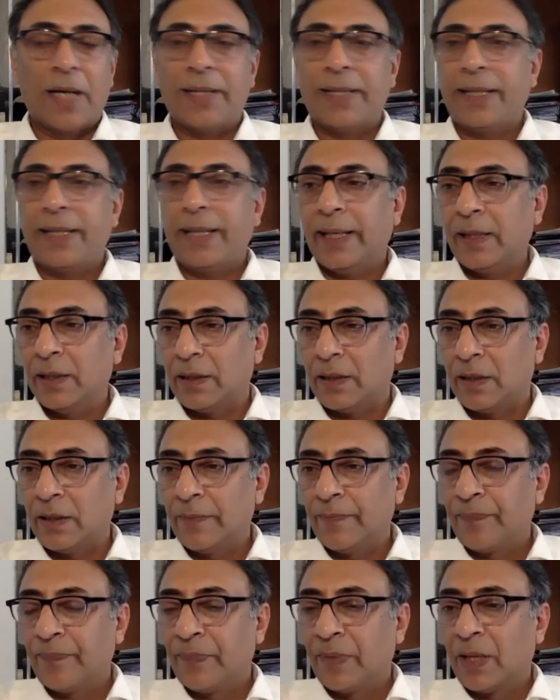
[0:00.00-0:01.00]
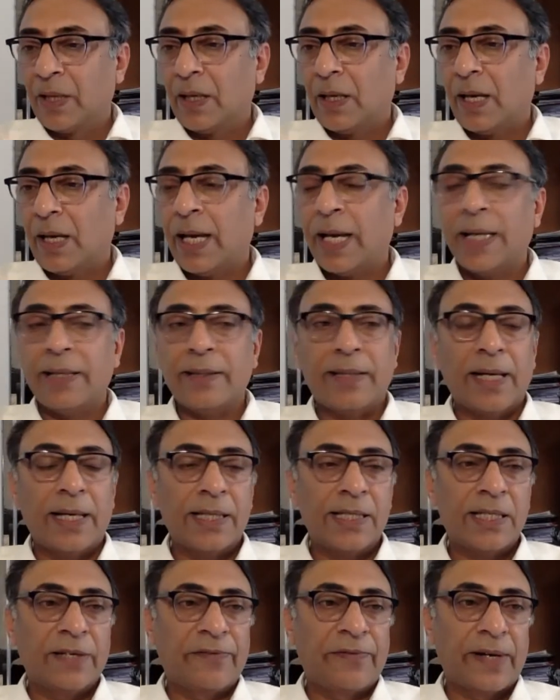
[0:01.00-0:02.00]
taken, and there
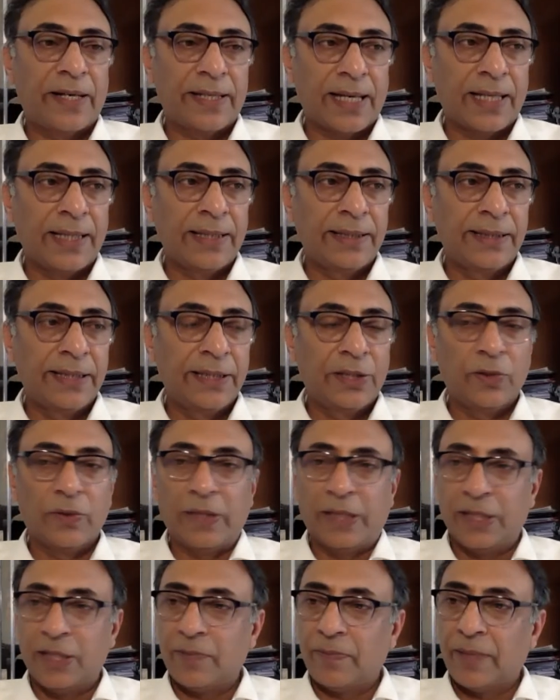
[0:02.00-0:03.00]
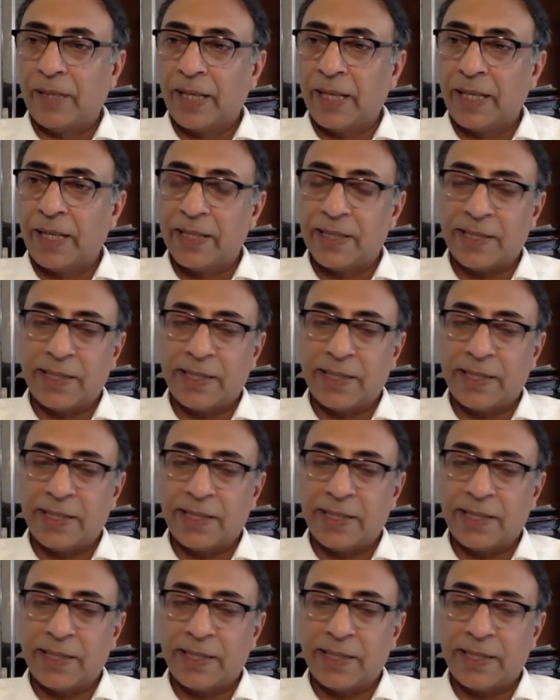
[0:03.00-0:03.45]
is a finality to it and a